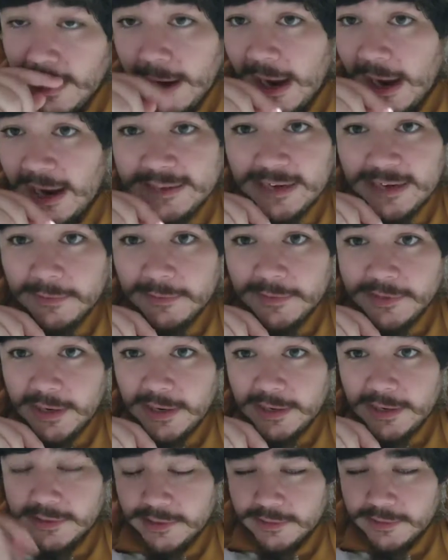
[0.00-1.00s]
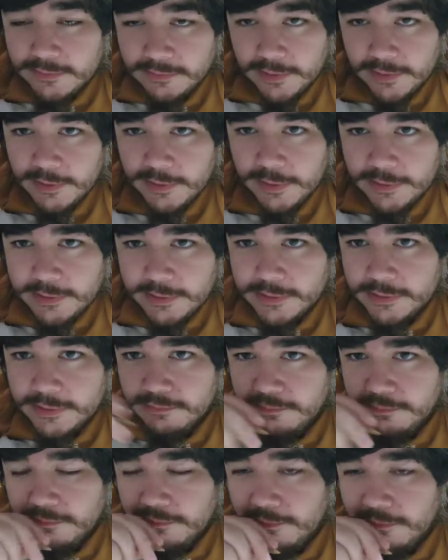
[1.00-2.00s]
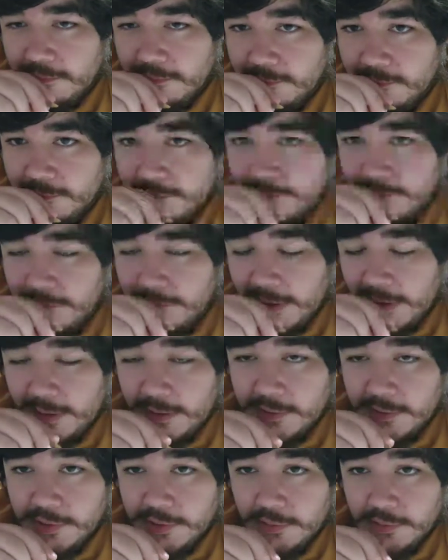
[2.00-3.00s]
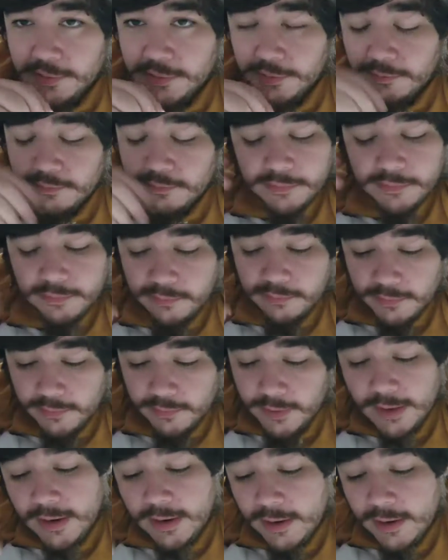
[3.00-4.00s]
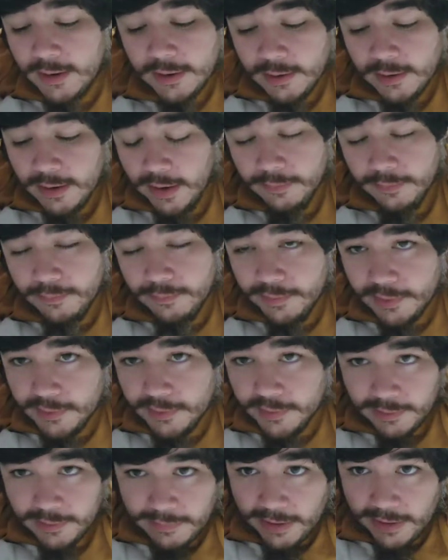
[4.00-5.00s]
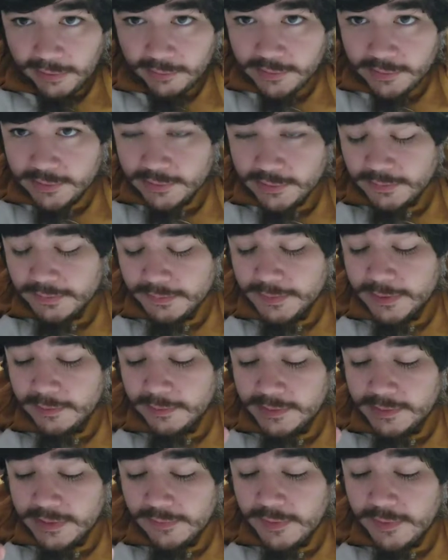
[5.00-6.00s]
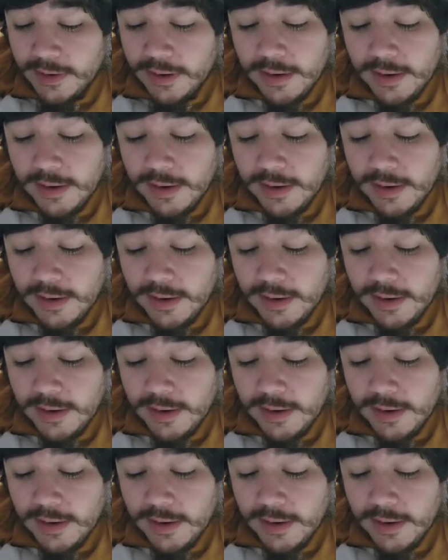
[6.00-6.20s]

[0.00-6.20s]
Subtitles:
Actually, I'm dyslexic, not just making jokes. Or I put the thing backwards instead of myself.